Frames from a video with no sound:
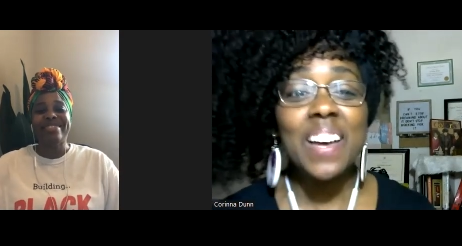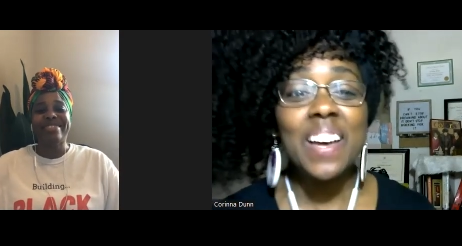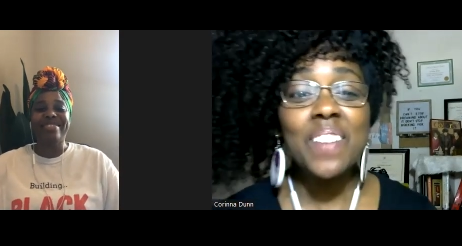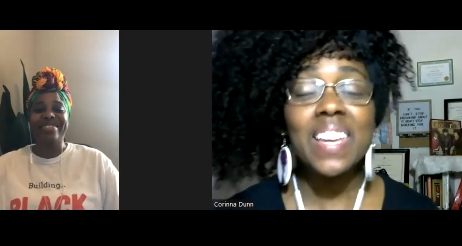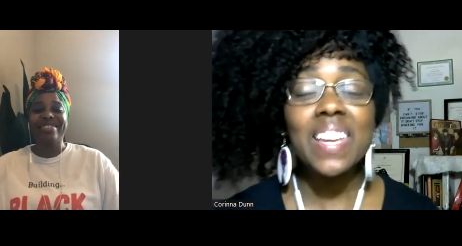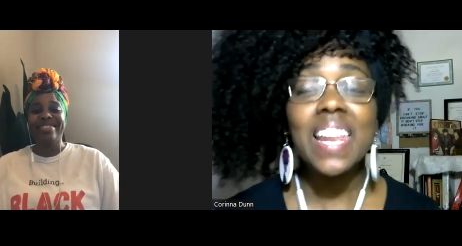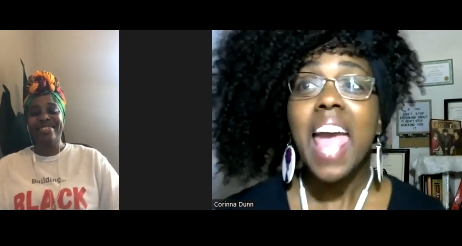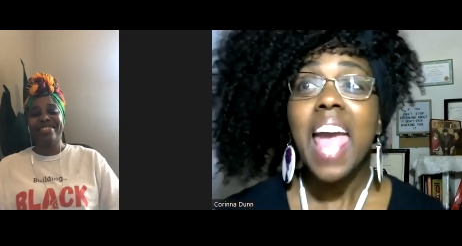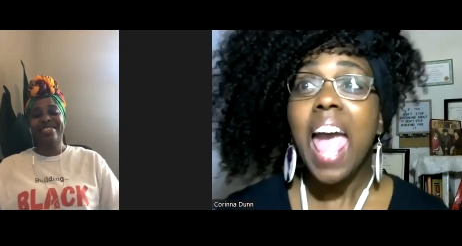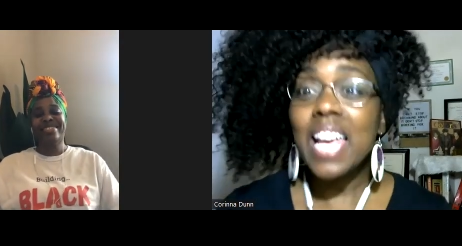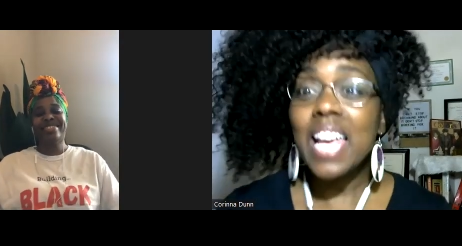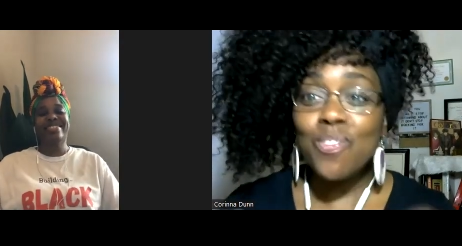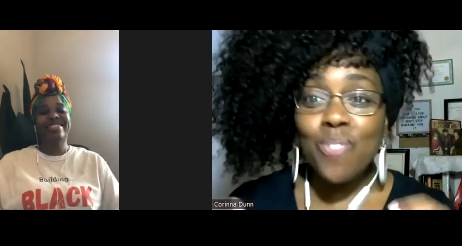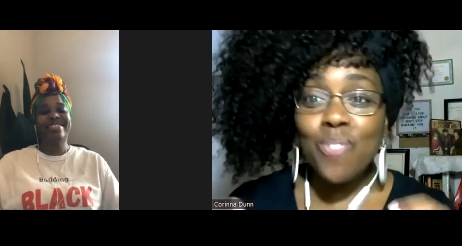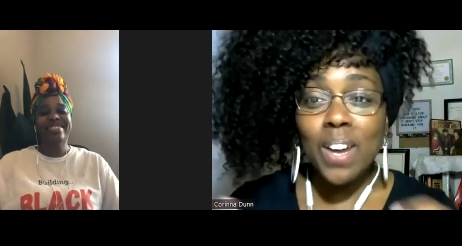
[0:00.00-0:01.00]
Speaker 1: love it.
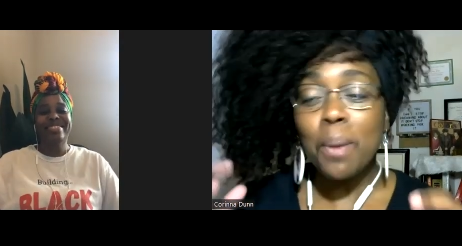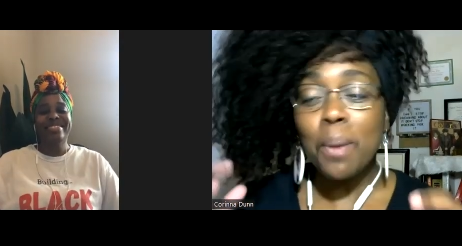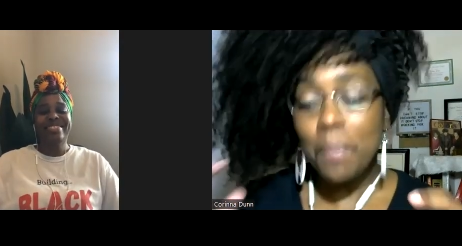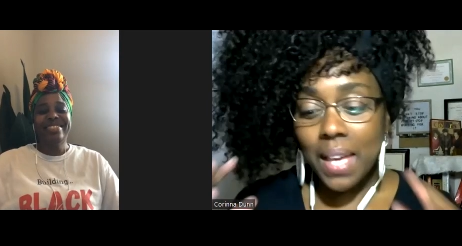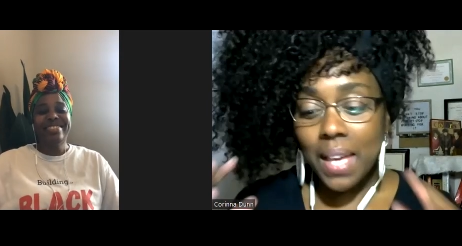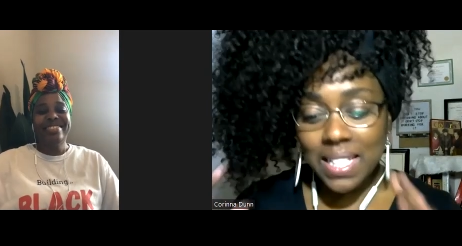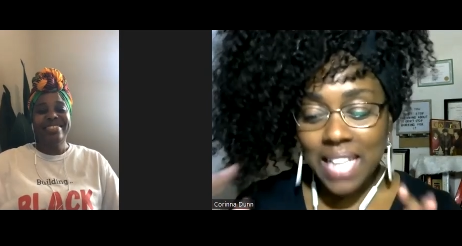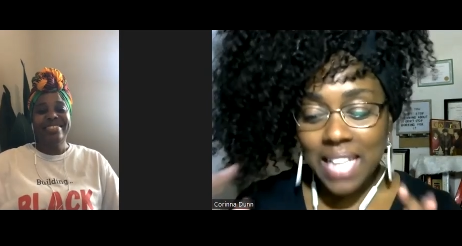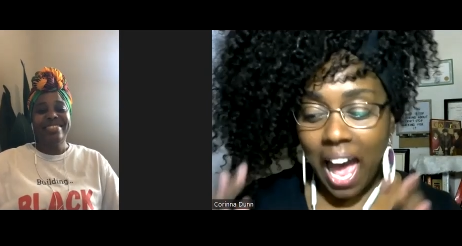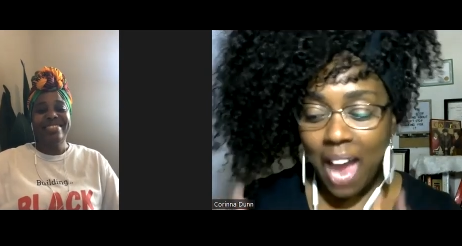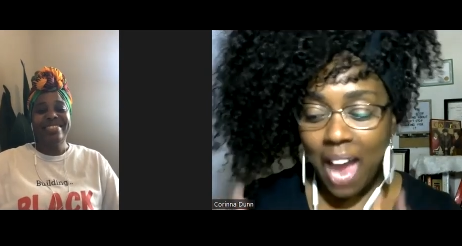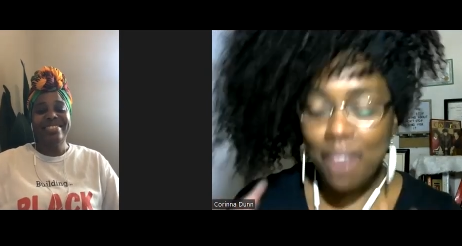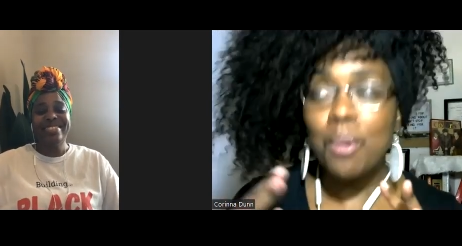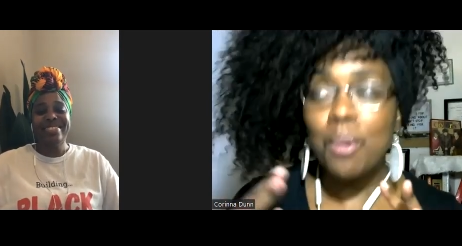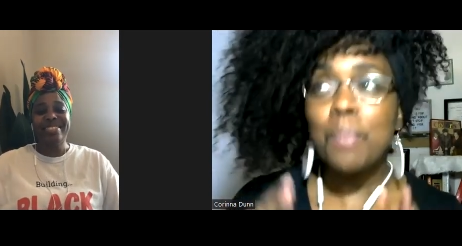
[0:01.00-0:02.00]
It's funny because
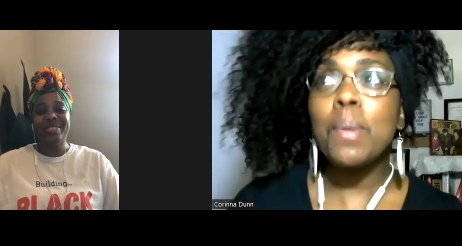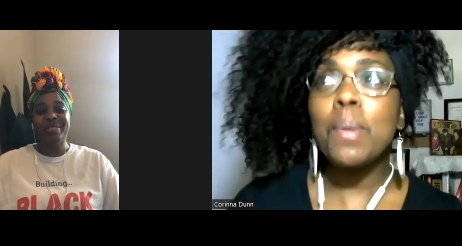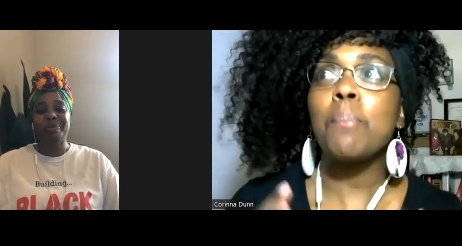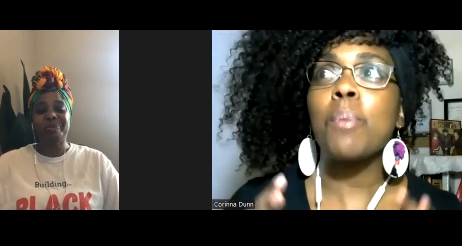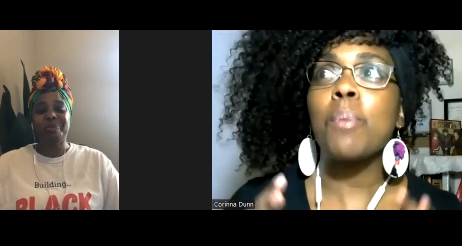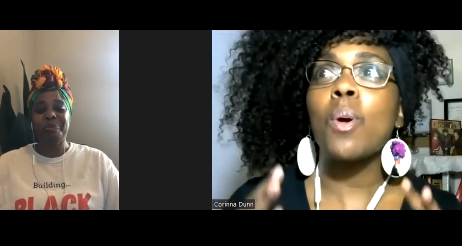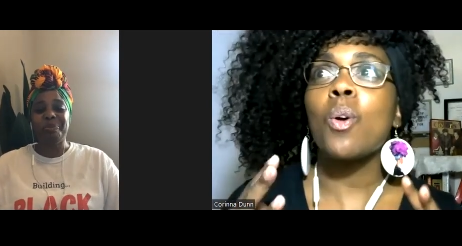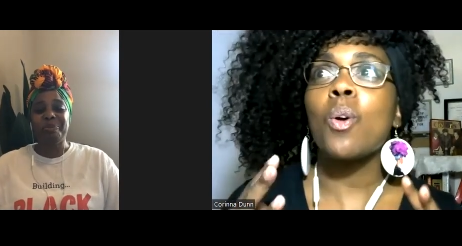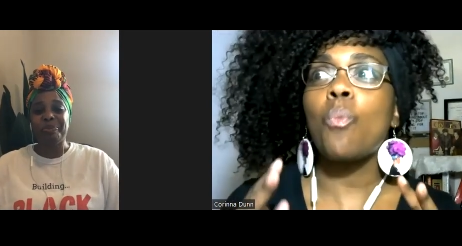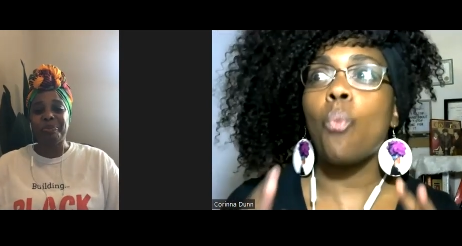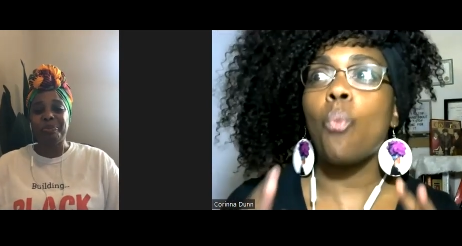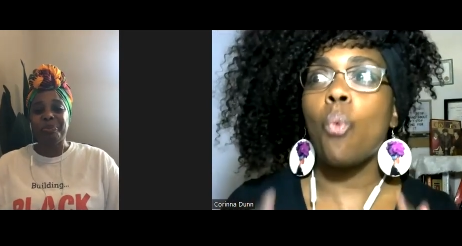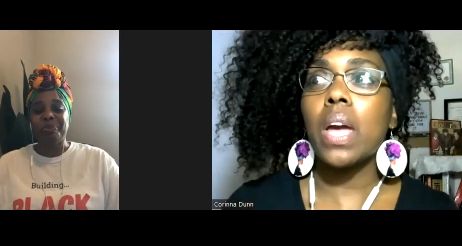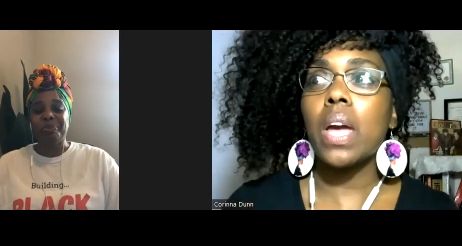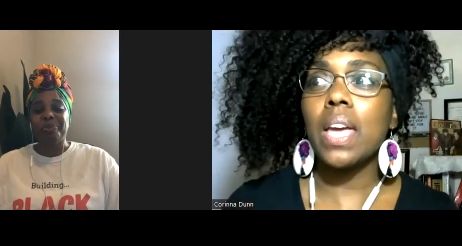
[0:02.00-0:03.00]
I remember
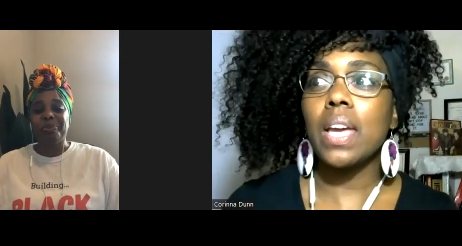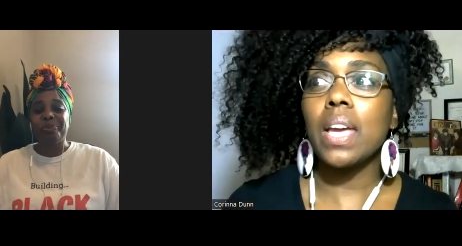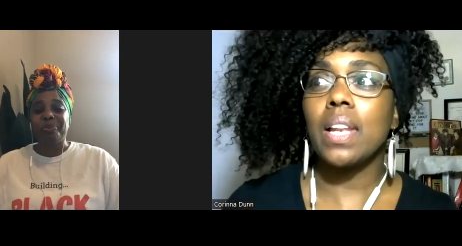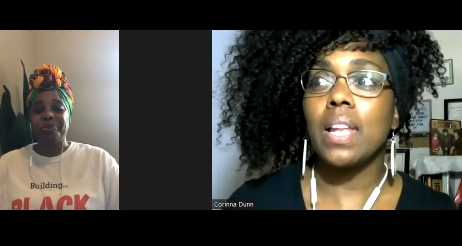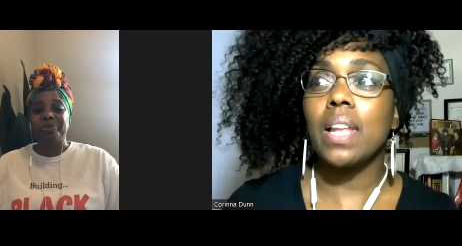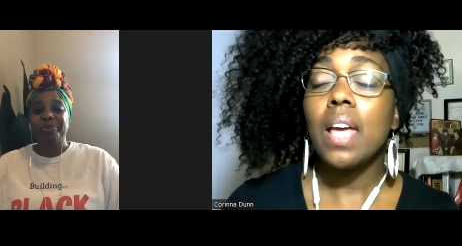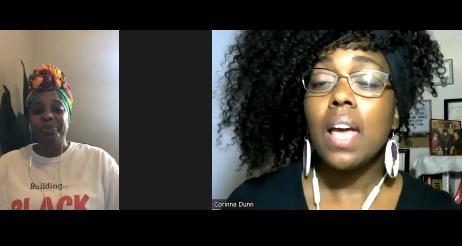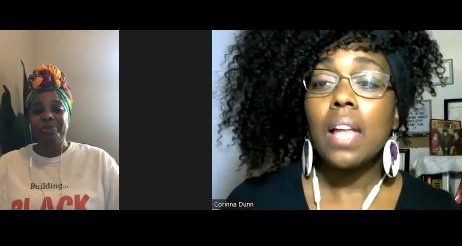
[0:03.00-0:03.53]
when,